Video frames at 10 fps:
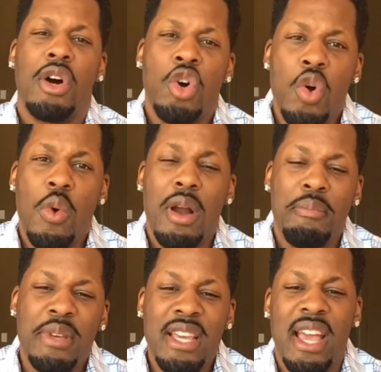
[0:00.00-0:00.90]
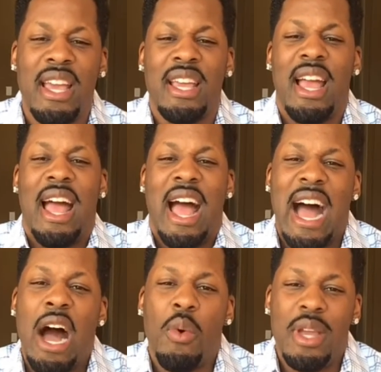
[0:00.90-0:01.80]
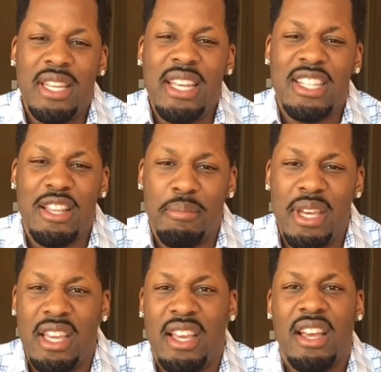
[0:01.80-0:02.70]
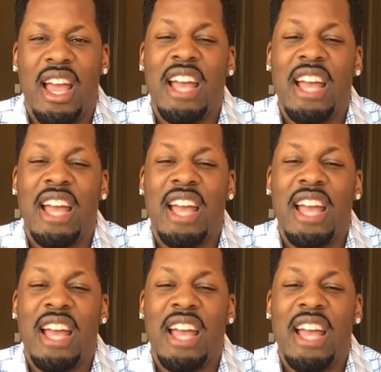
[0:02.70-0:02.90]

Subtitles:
who we're being, how we need to be,